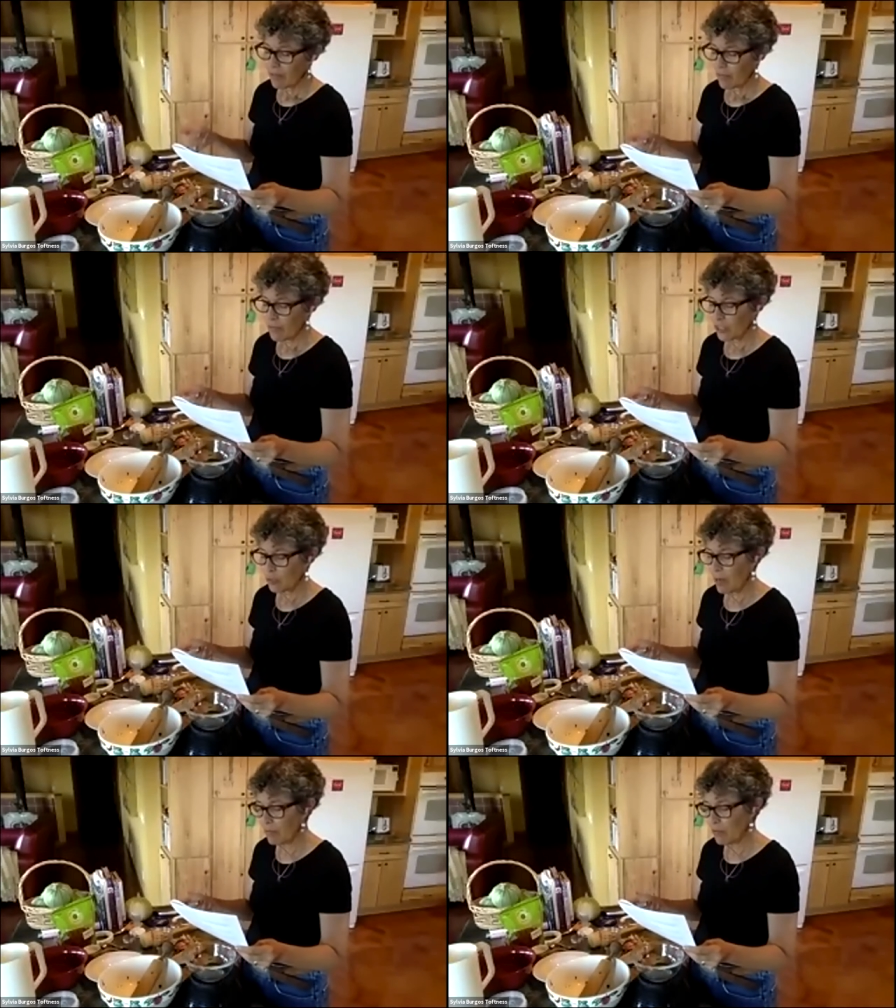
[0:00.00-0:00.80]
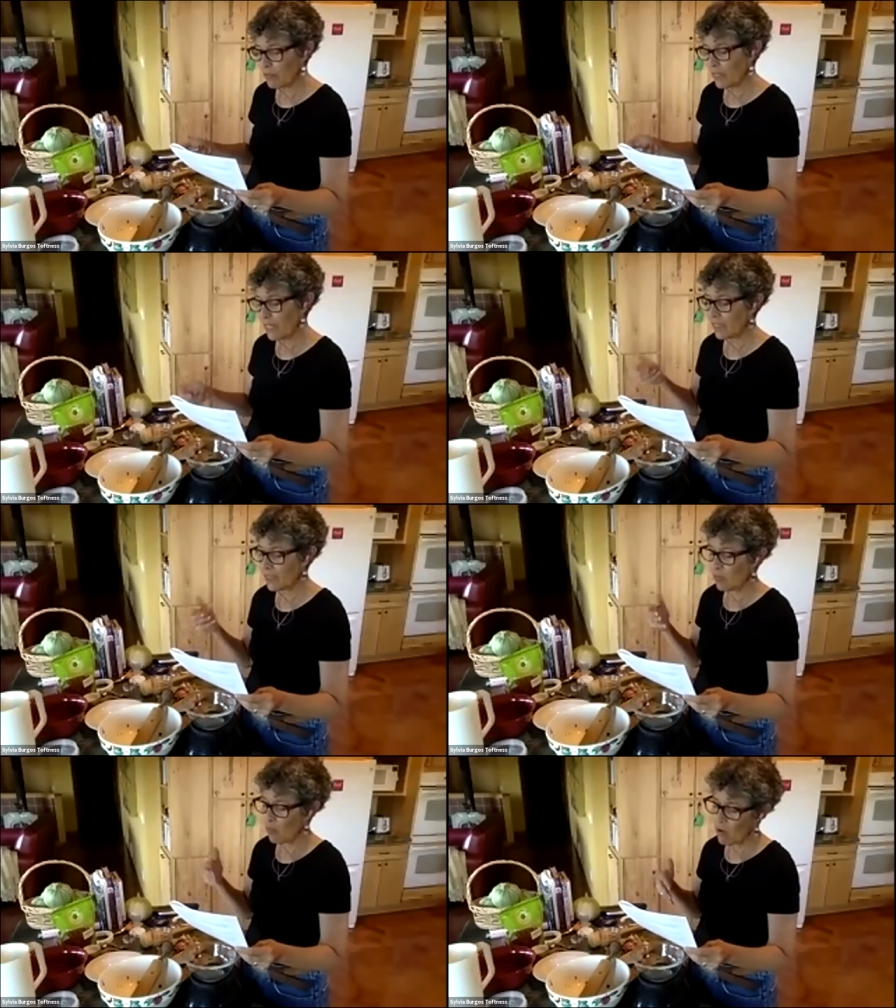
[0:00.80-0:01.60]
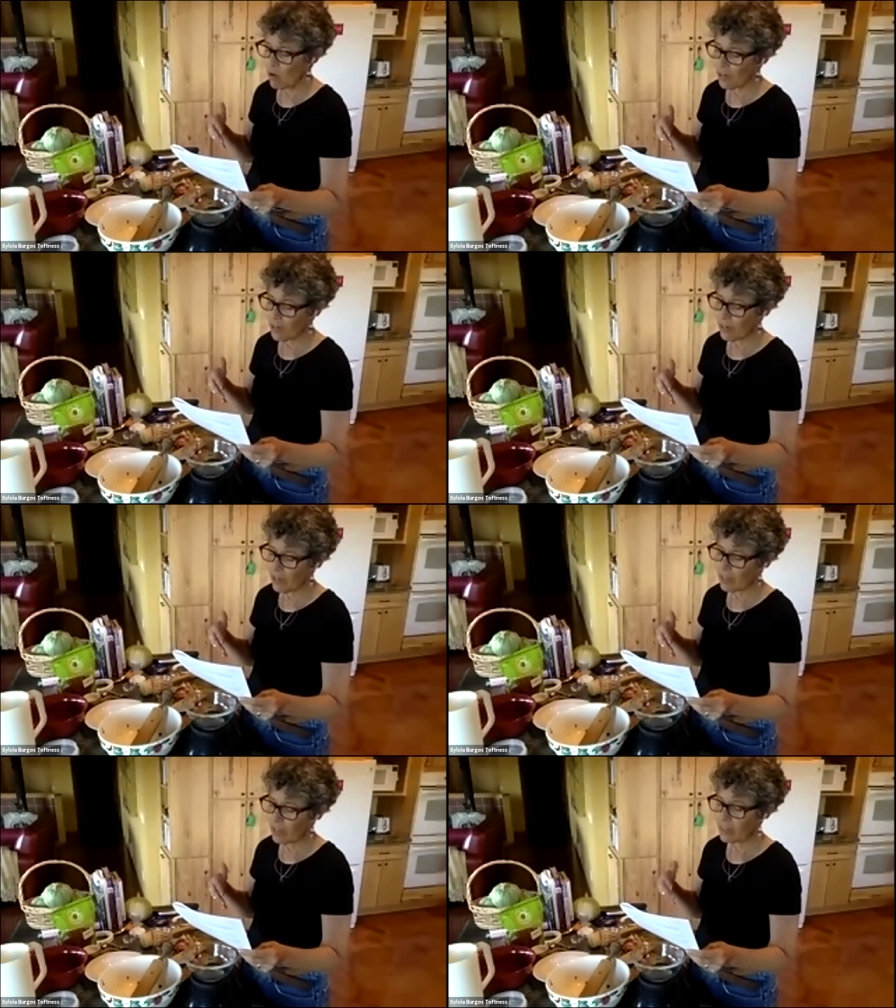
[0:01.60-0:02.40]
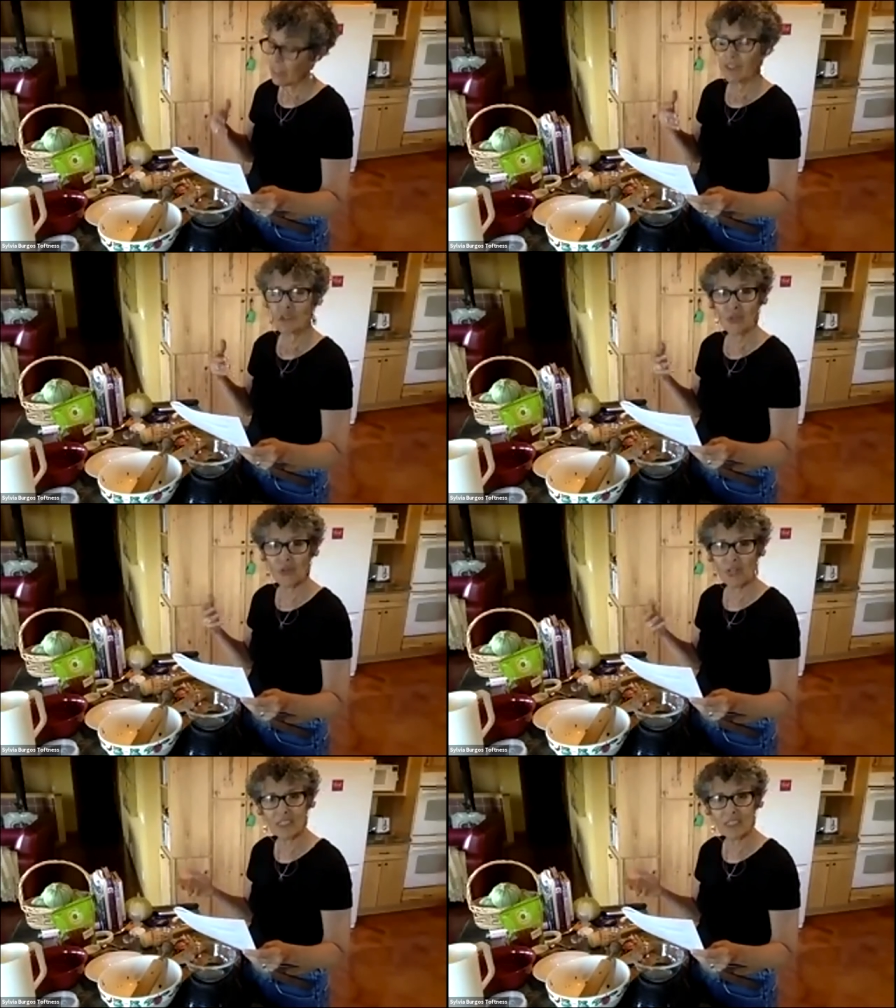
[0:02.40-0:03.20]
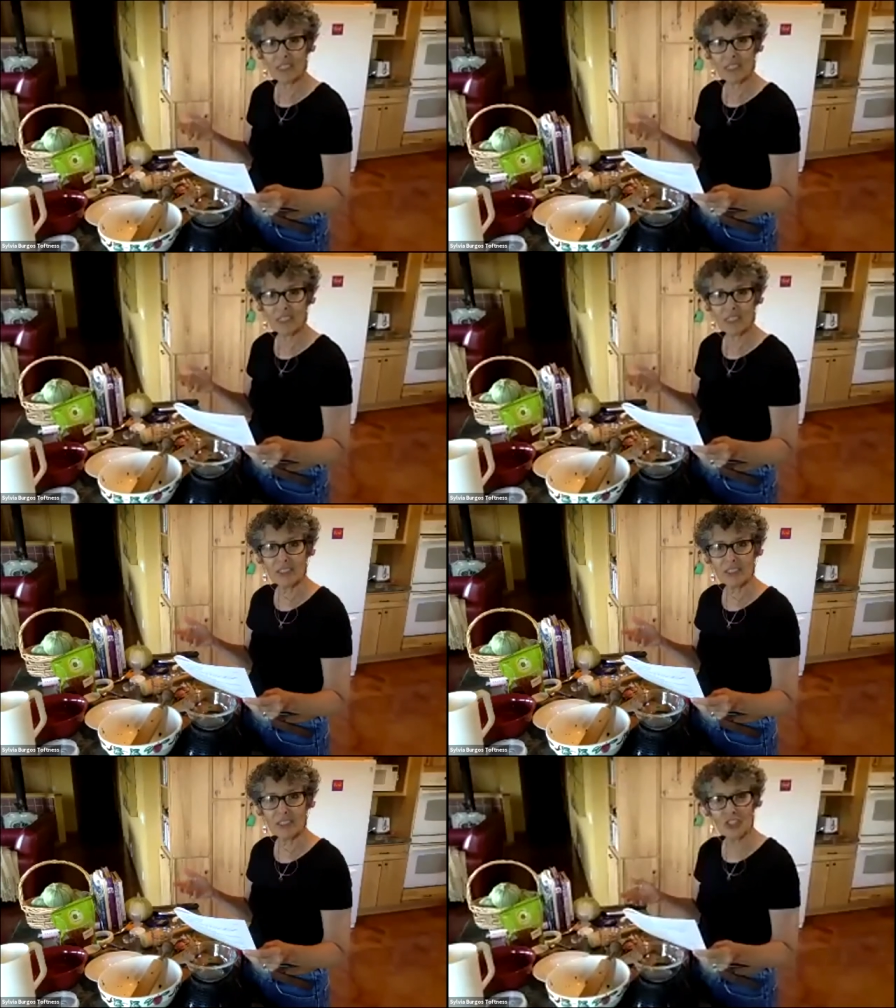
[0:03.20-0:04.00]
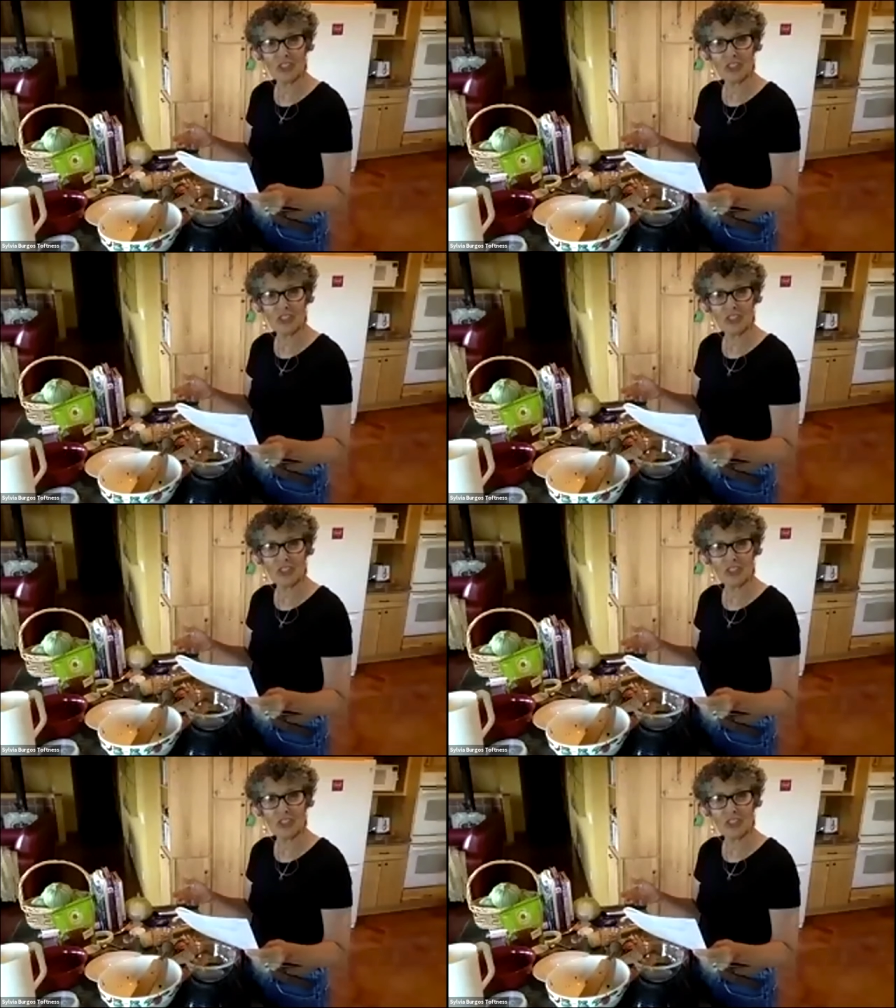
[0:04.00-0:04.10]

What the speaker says: fresh pepper flakes, some water, grated ginger,